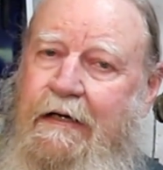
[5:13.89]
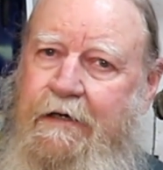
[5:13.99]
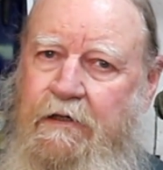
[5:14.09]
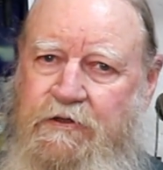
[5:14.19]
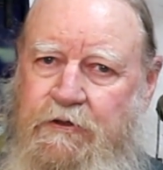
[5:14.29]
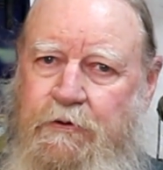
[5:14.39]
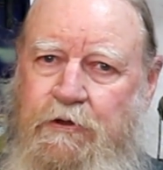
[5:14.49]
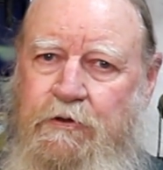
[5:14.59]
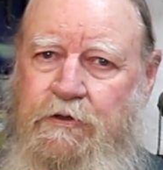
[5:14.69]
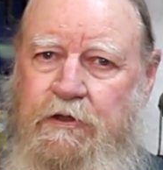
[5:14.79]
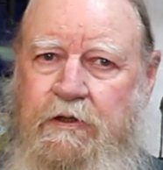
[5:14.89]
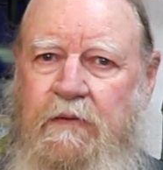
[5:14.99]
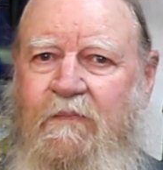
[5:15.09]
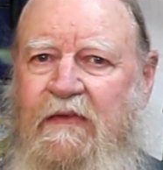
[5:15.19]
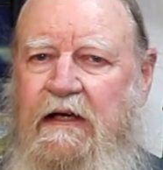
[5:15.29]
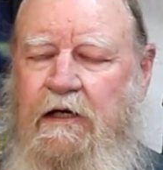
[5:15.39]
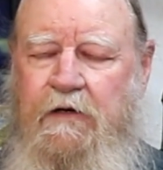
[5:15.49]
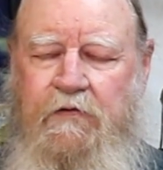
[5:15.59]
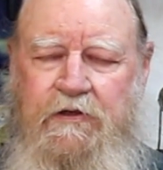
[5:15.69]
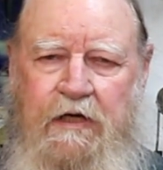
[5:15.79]
I also use it
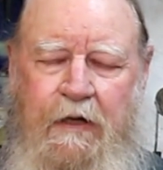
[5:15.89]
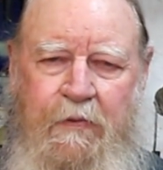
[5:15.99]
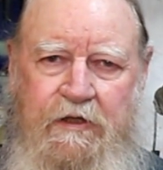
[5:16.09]
every time